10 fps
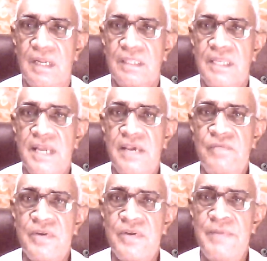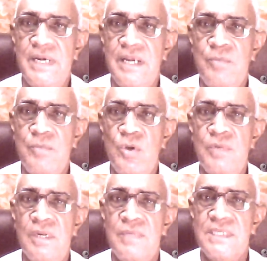The diaphragm and
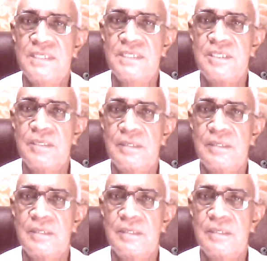abdominal muscles